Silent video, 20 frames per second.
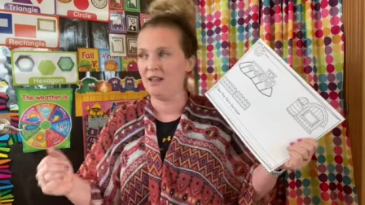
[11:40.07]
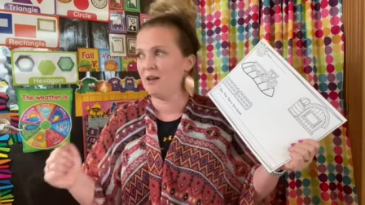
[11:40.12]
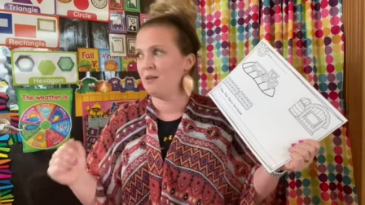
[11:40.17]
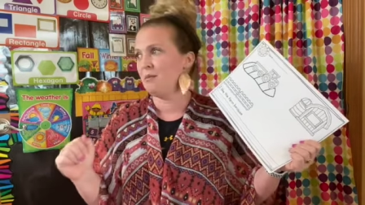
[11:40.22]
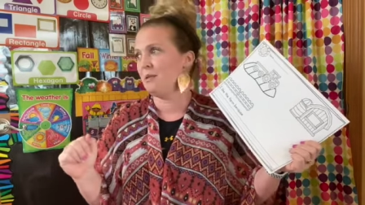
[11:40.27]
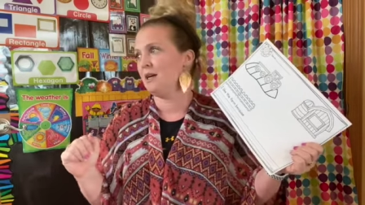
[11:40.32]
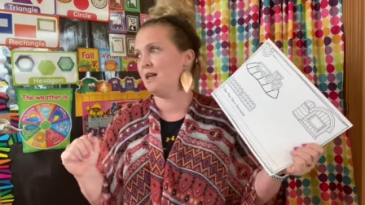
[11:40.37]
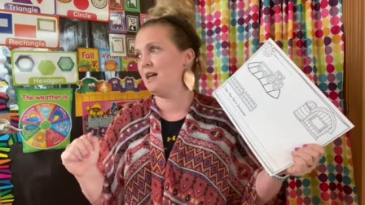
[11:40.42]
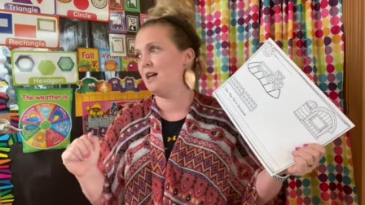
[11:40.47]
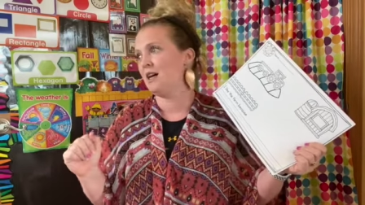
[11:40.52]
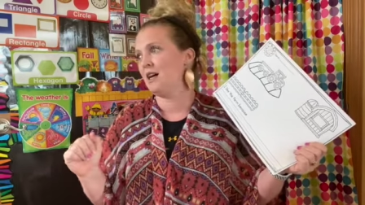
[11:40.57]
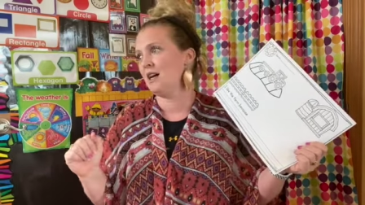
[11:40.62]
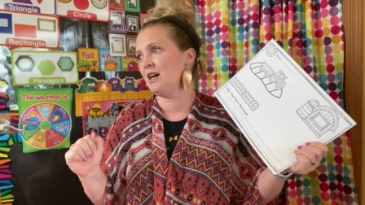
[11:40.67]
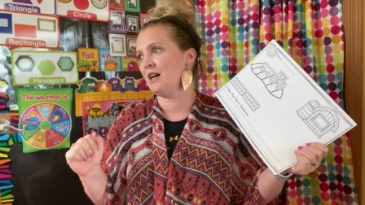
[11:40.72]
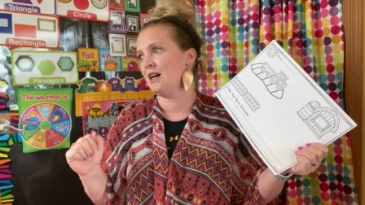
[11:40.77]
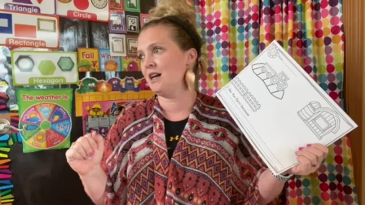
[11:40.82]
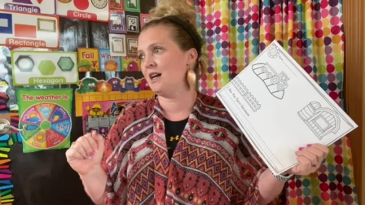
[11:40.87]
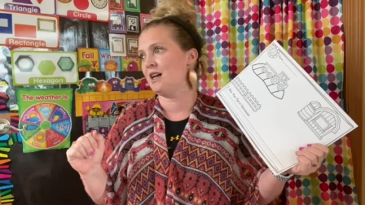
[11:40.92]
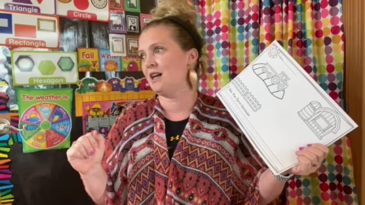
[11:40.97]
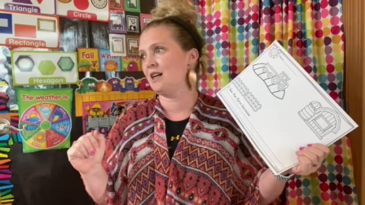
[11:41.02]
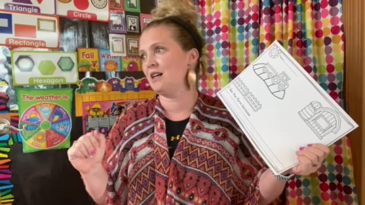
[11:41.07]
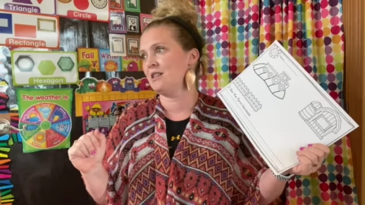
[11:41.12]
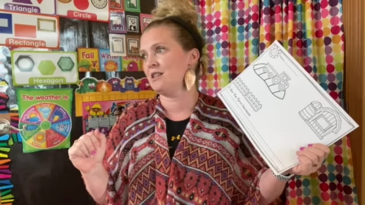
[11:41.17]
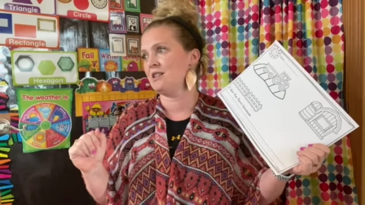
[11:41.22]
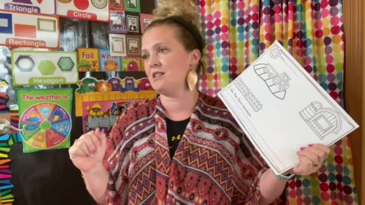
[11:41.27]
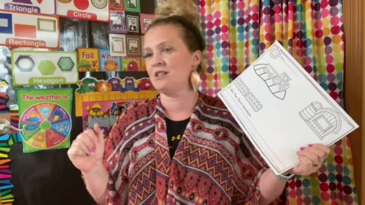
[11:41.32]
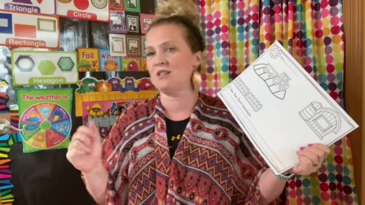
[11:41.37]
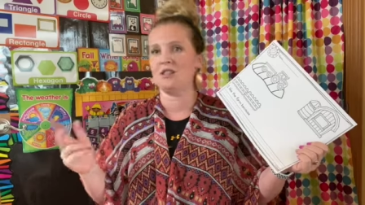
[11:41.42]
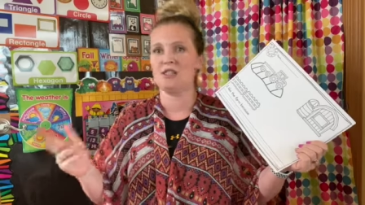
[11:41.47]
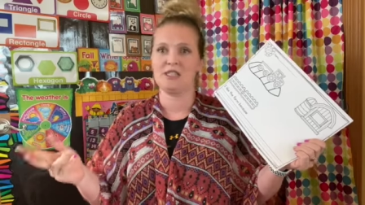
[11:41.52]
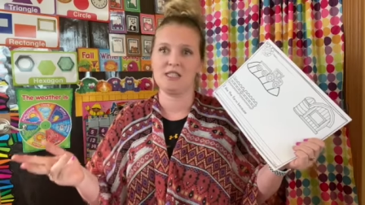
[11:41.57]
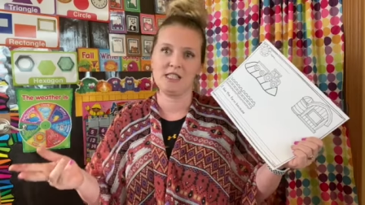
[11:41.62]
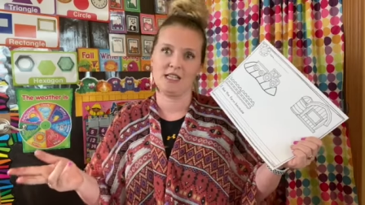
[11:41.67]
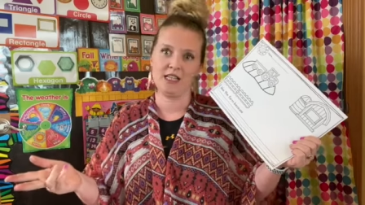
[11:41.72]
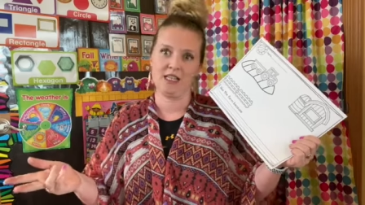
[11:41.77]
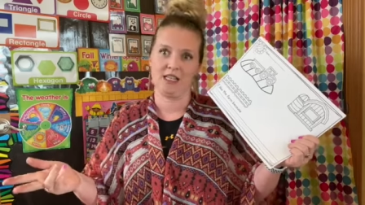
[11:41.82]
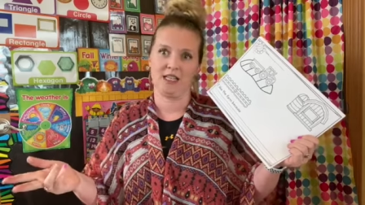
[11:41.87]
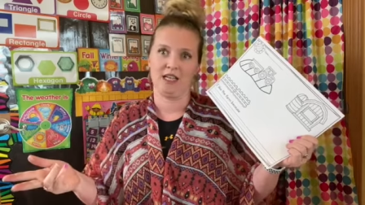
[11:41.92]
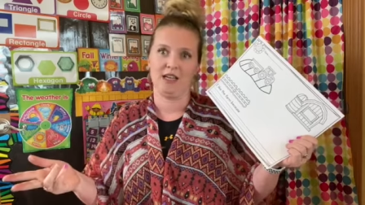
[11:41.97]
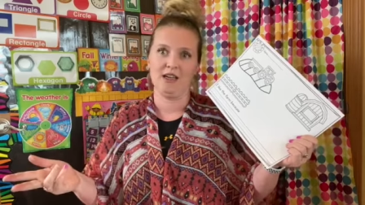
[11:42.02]
because they're
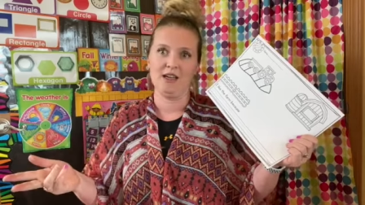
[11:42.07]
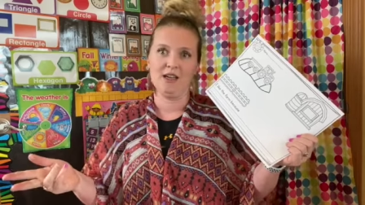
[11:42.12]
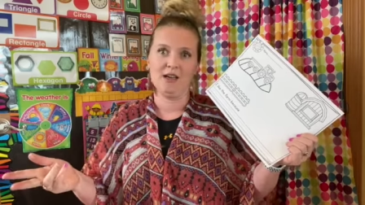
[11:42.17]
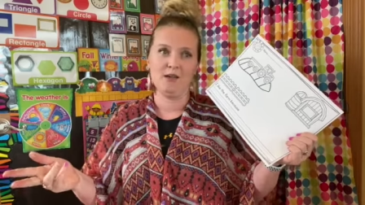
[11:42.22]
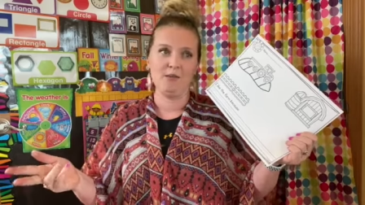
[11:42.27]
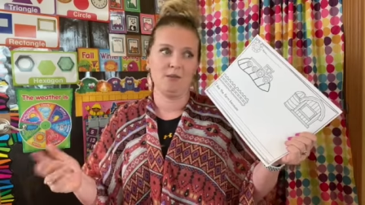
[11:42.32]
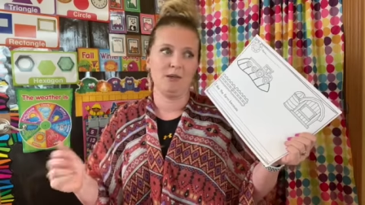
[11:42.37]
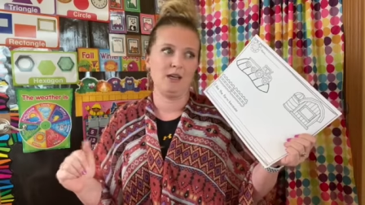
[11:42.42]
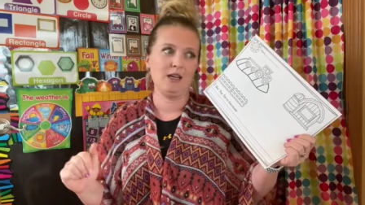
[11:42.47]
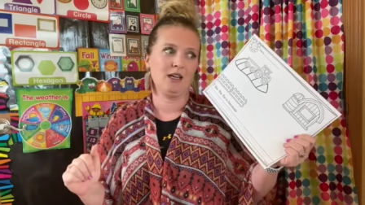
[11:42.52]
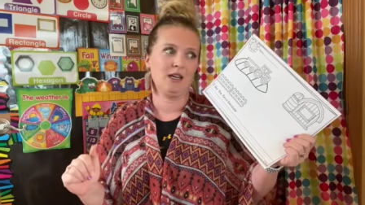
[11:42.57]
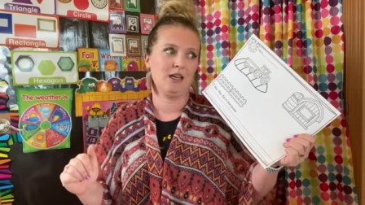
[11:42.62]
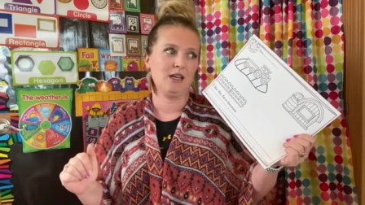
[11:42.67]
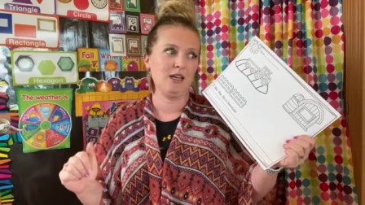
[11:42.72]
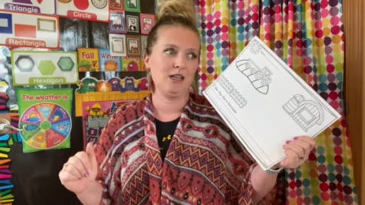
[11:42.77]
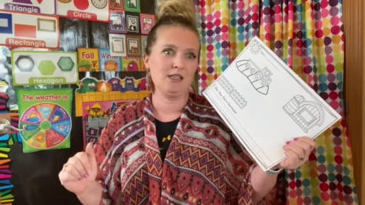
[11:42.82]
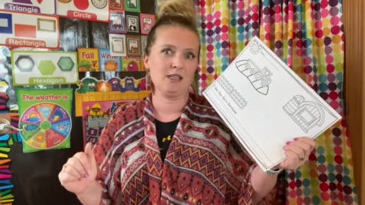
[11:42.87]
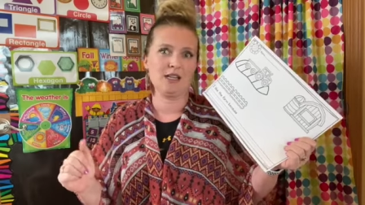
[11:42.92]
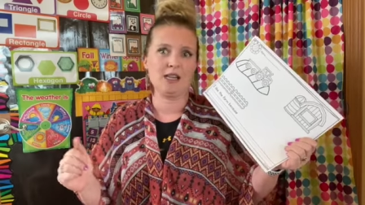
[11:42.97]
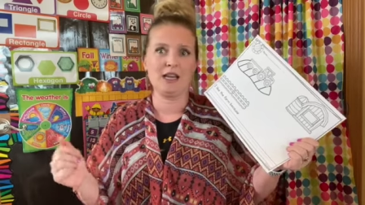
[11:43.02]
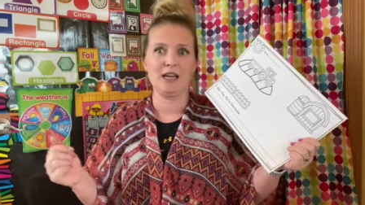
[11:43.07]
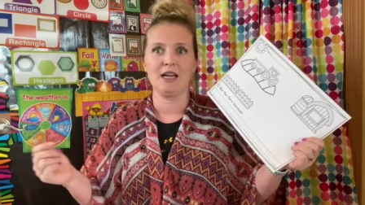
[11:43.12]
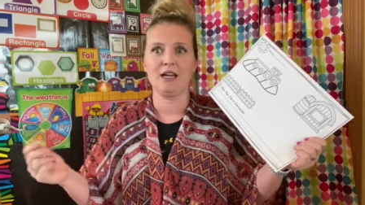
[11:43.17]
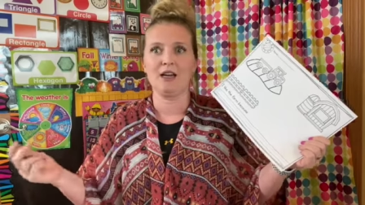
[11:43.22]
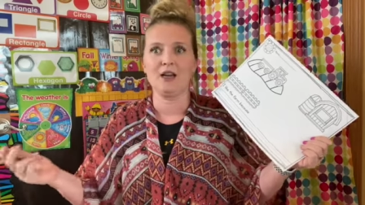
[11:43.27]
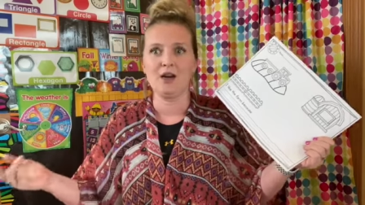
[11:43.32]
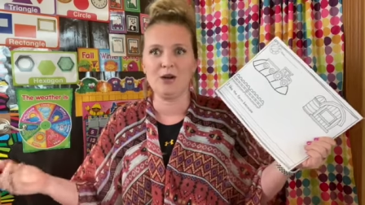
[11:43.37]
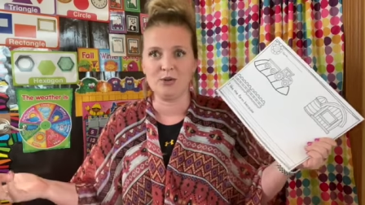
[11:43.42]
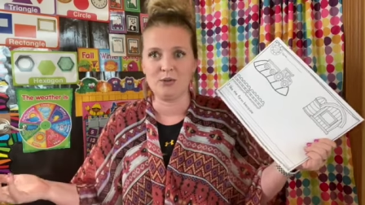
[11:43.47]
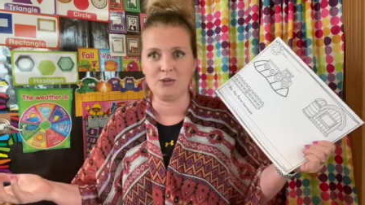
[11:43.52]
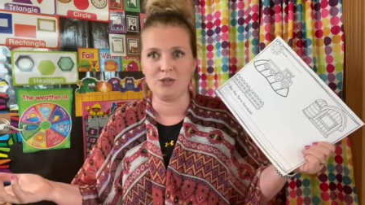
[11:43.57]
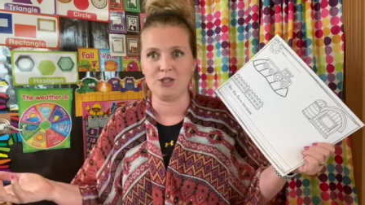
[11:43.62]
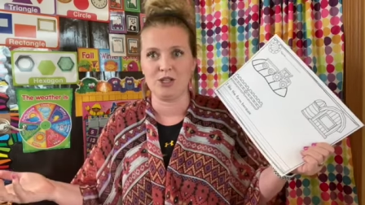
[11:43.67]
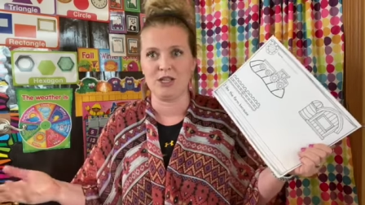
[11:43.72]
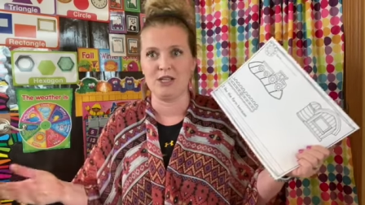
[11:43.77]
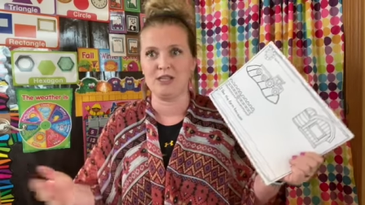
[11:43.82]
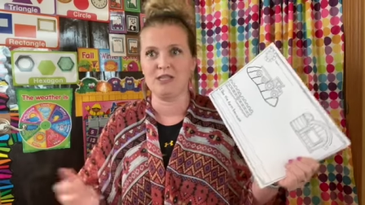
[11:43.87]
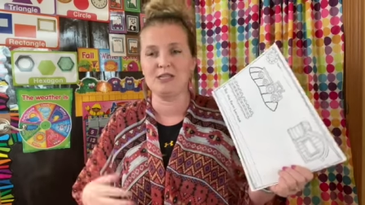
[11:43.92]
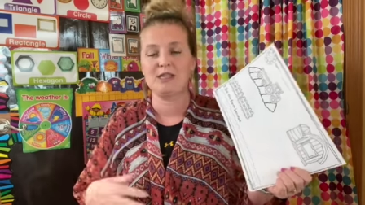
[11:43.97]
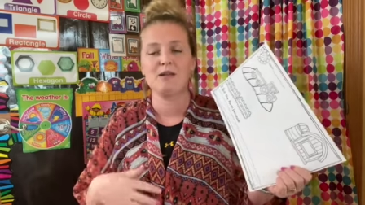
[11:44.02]
silly, because I like goat cheese.